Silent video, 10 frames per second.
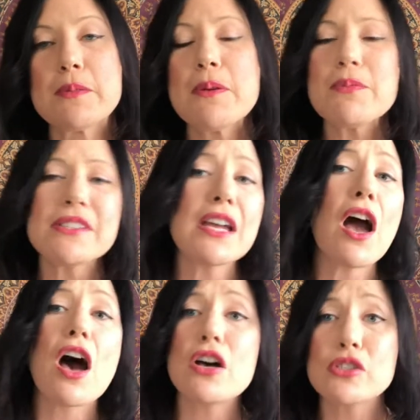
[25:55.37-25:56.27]
People say
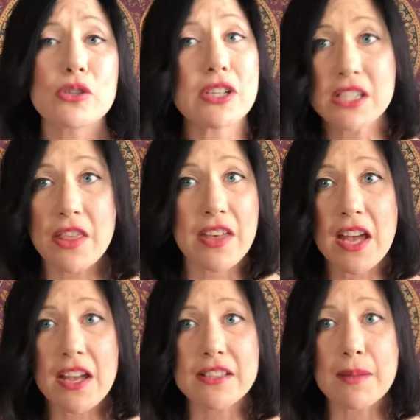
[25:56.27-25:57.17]
all sorts of
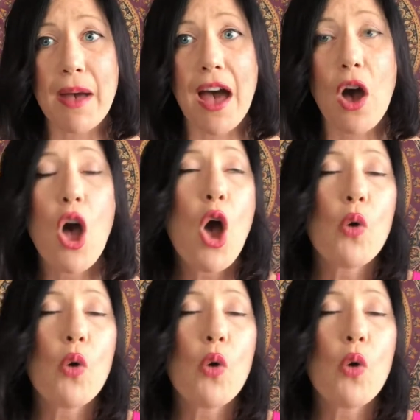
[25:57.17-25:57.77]
things about